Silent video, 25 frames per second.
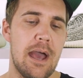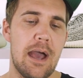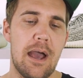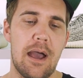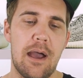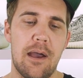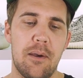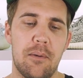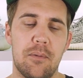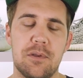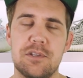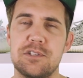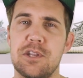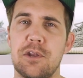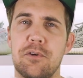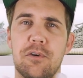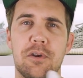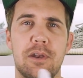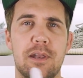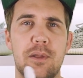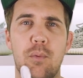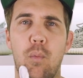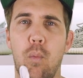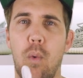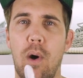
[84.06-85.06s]
uh,
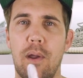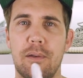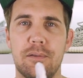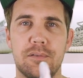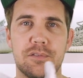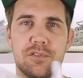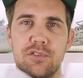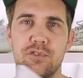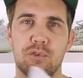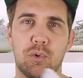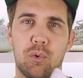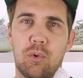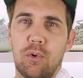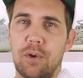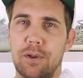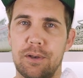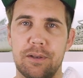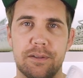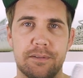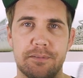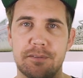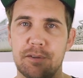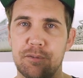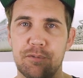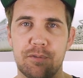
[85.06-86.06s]
generally one store in
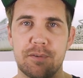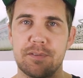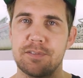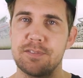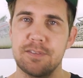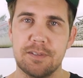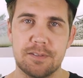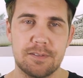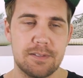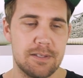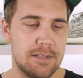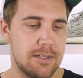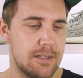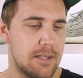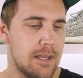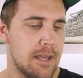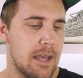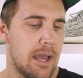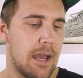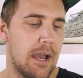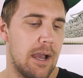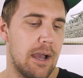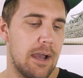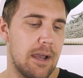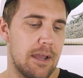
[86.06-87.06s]
a different city
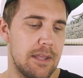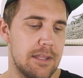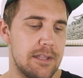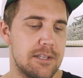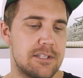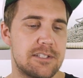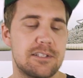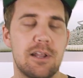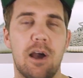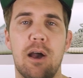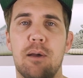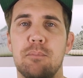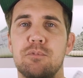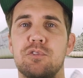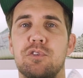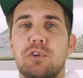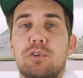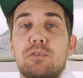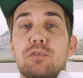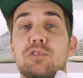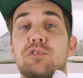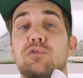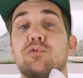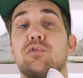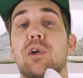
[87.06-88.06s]
uh, each time. So it
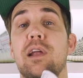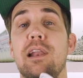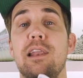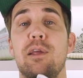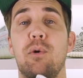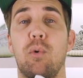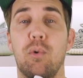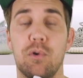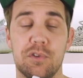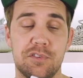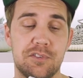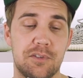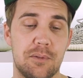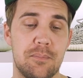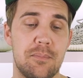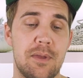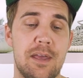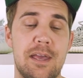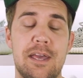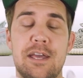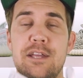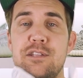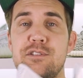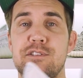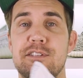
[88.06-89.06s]
was really awesome
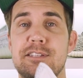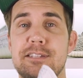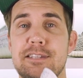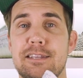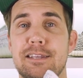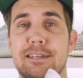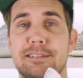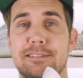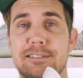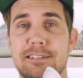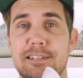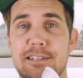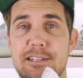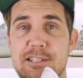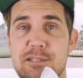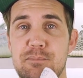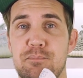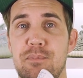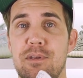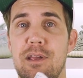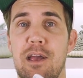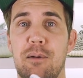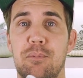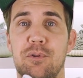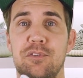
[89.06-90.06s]
to see Adidas
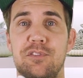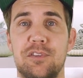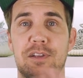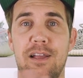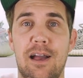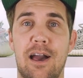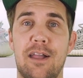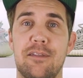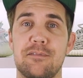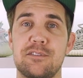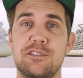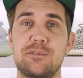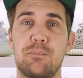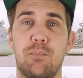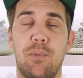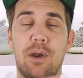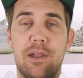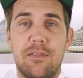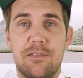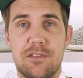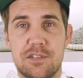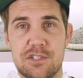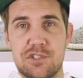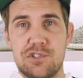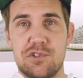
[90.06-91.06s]
be able to kind of
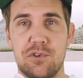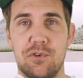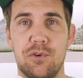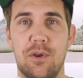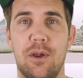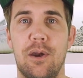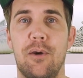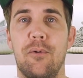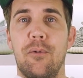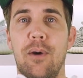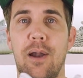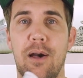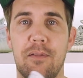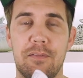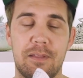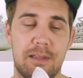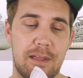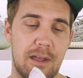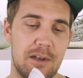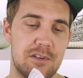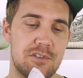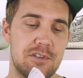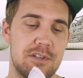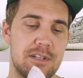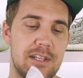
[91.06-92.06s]
spread this shoe around the
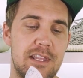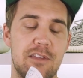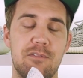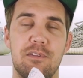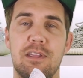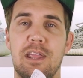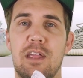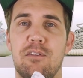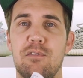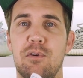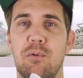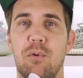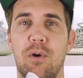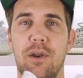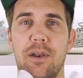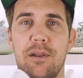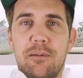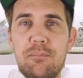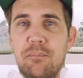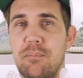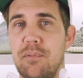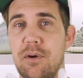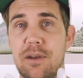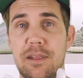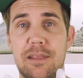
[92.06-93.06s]
country, giving everyone a
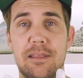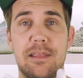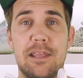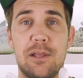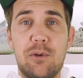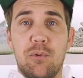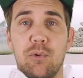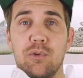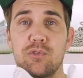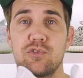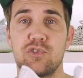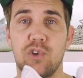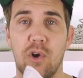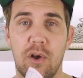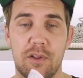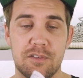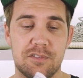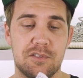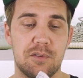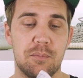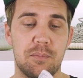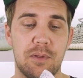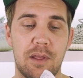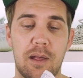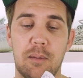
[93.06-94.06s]
pretty equal chance
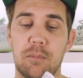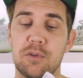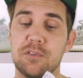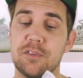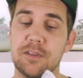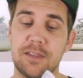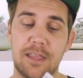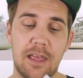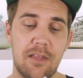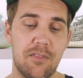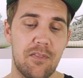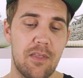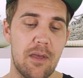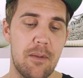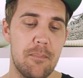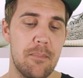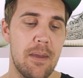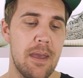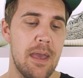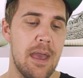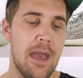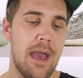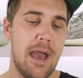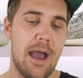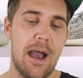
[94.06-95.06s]
to be able to get them,
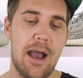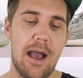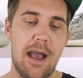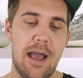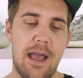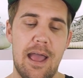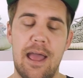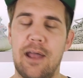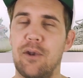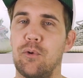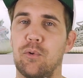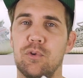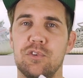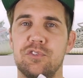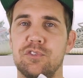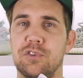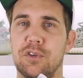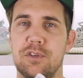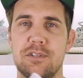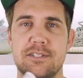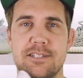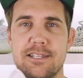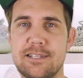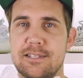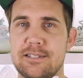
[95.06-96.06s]
uh, and also
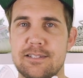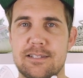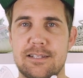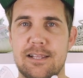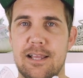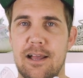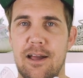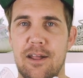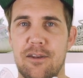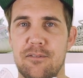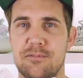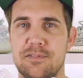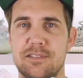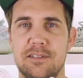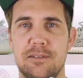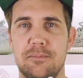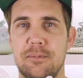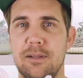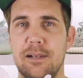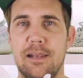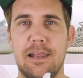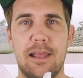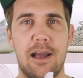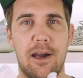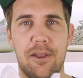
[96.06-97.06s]
just kind of
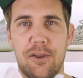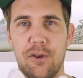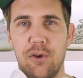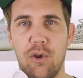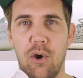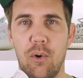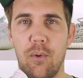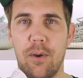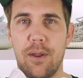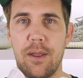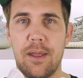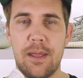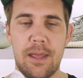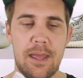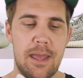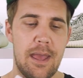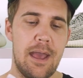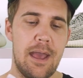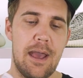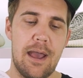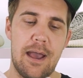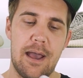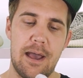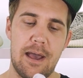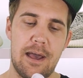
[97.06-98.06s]
seemingly out of nowhere.
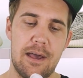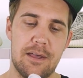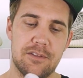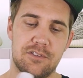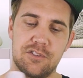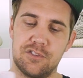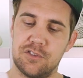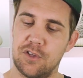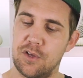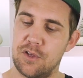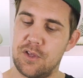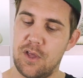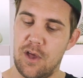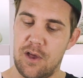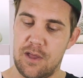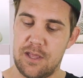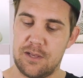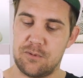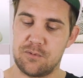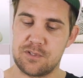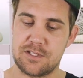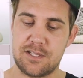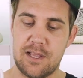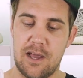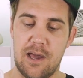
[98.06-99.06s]
Uh, so yeah, it
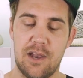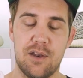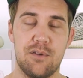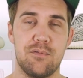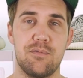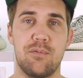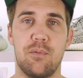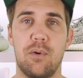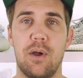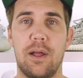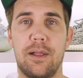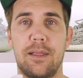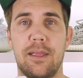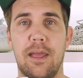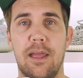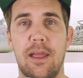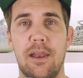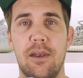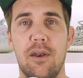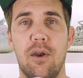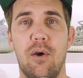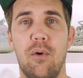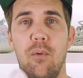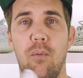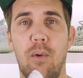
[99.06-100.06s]
was kind of
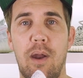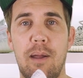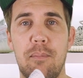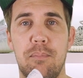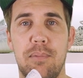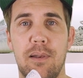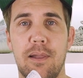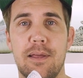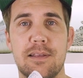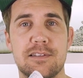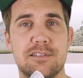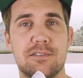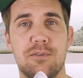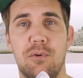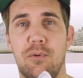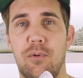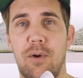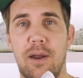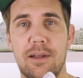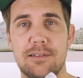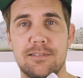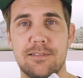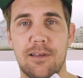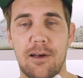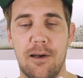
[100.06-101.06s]
again right place,
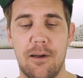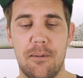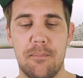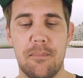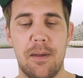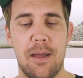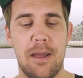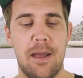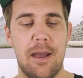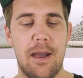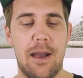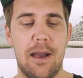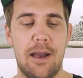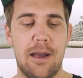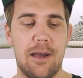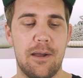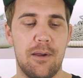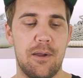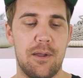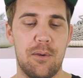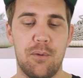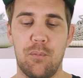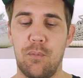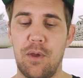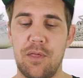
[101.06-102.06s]
right time, uh,
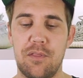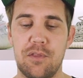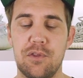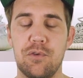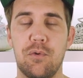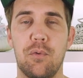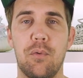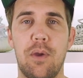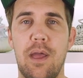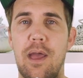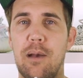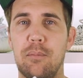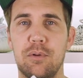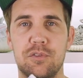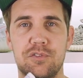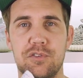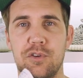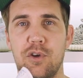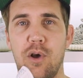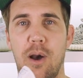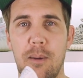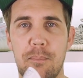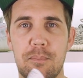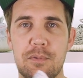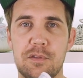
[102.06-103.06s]
whether you were able to
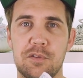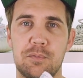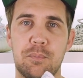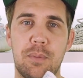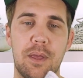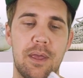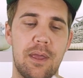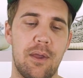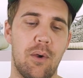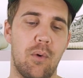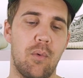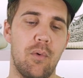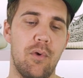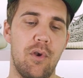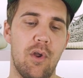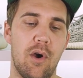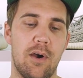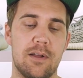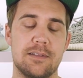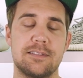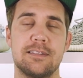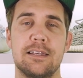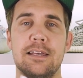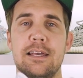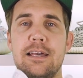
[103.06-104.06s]
cop this pair or
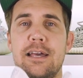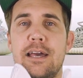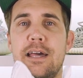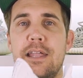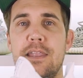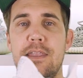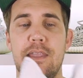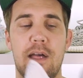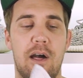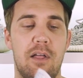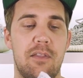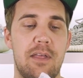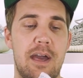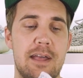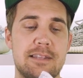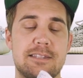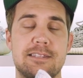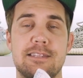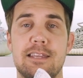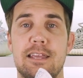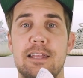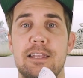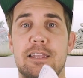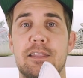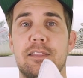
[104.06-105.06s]
not. Now that
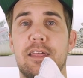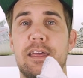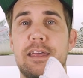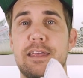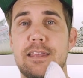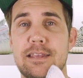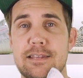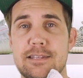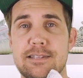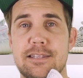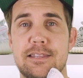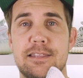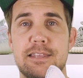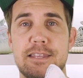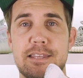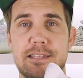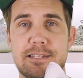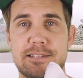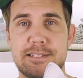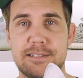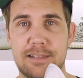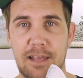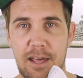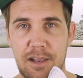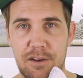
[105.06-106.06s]
said, there is the
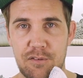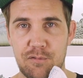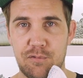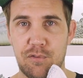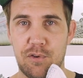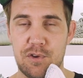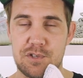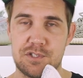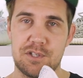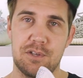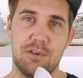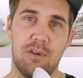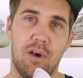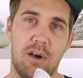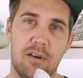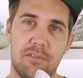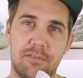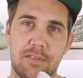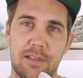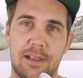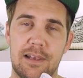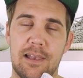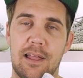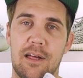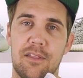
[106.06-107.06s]
standard version of
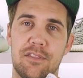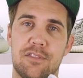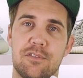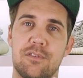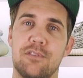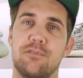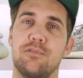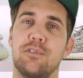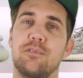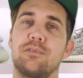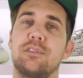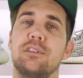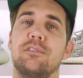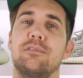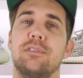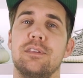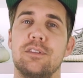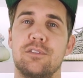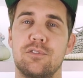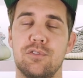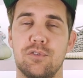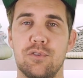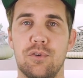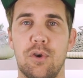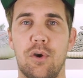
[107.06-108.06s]
the Cloud 350
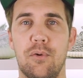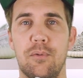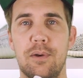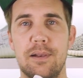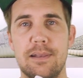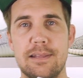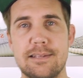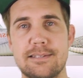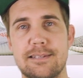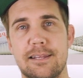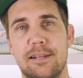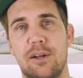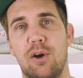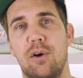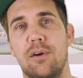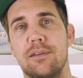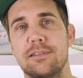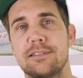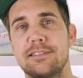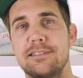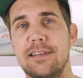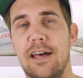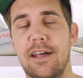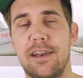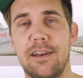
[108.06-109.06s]
V2 releasing on
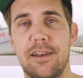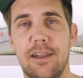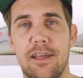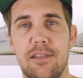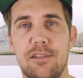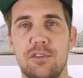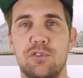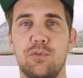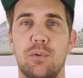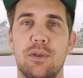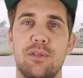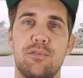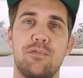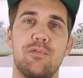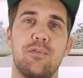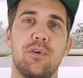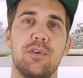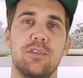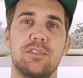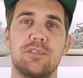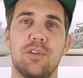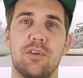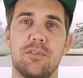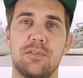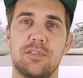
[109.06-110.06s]
Saturday, the
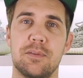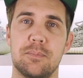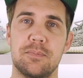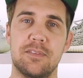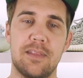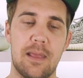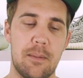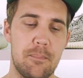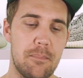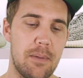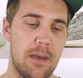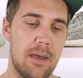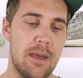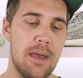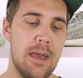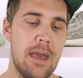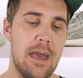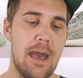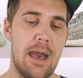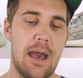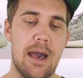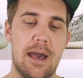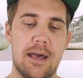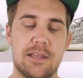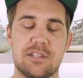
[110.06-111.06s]
21st of September.
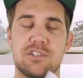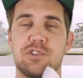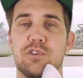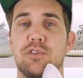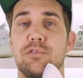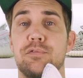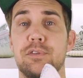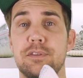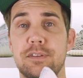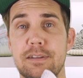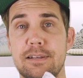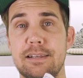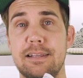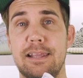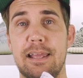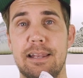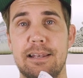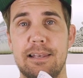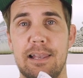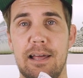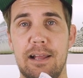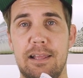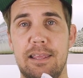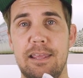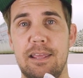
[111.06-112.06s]
Uh, so if you didn't get
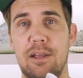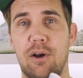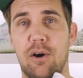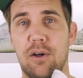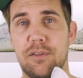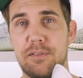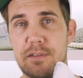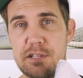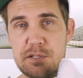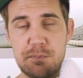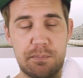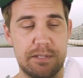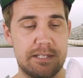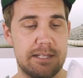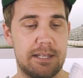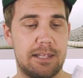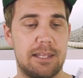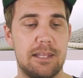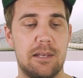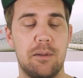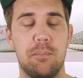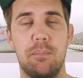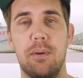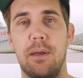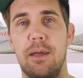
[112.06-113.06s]
lucky on this
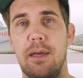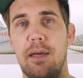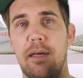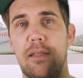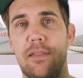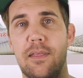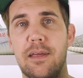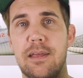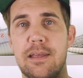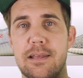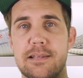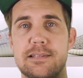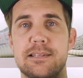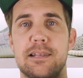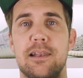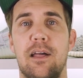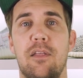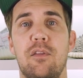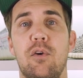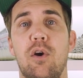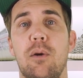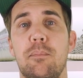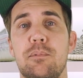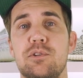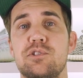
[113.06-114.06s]
particular pair, there is
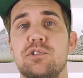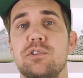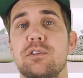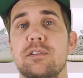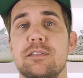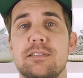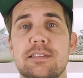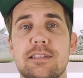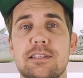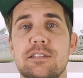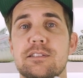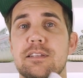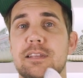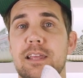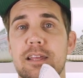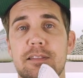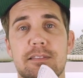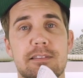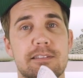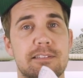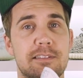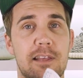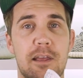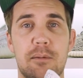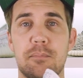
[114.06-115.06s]
another opportunity to get
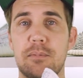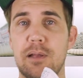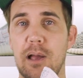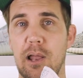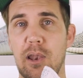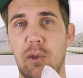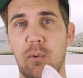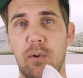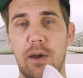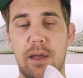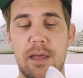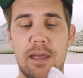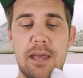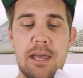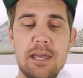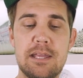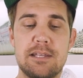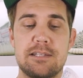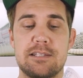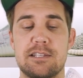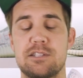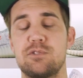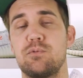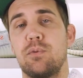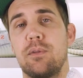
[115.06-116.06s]
the same colorway,
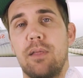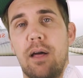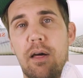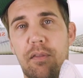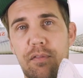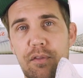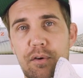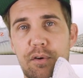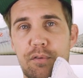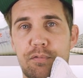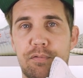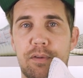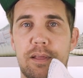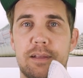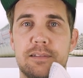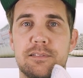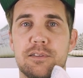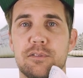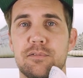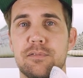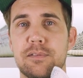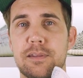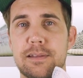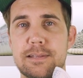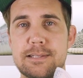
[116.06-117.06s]
just without the
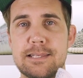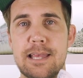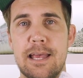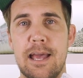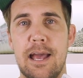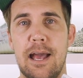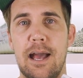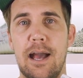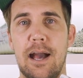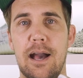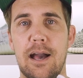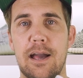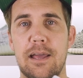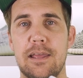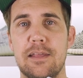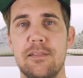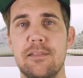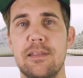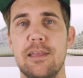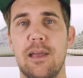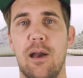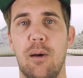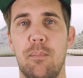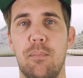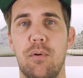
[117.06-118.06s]
reflective knit uh, in
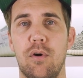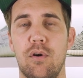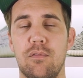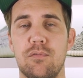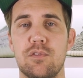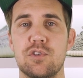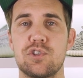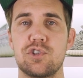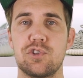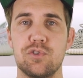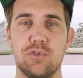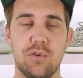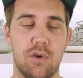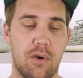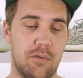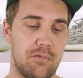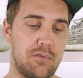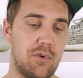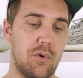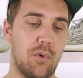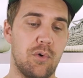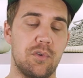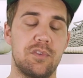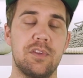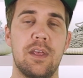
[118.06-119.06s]
the upper of the shoe, of
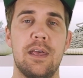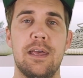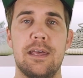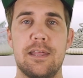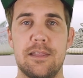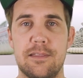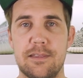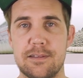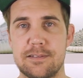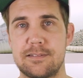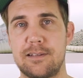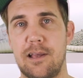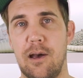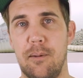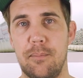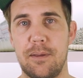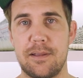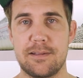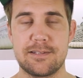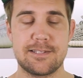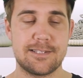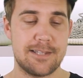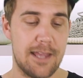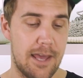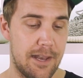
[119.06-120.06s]
course, this coming
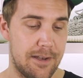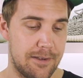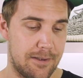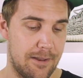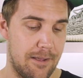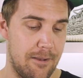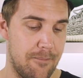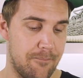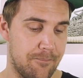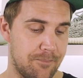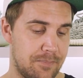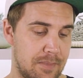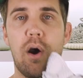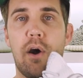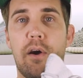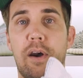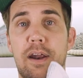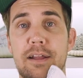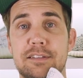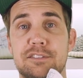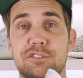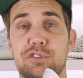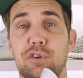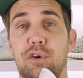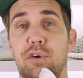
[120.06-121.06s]
Saturday. All
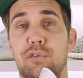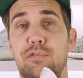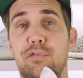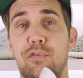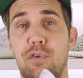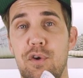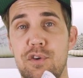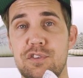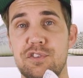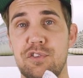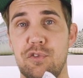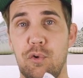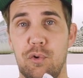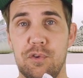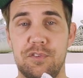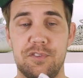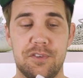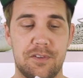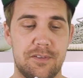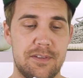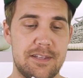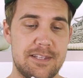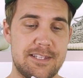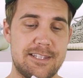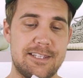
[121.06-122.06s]
right, so first thoughts
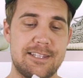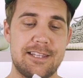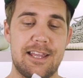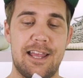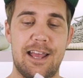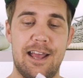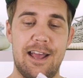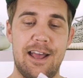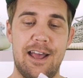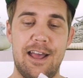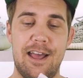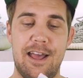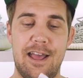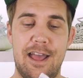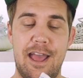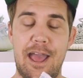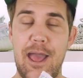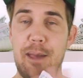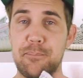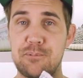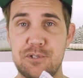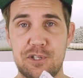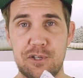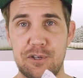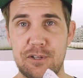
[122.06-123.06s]
on this. Uh,
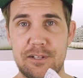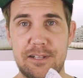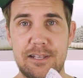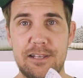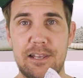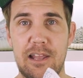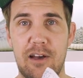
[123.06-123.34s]
absolutely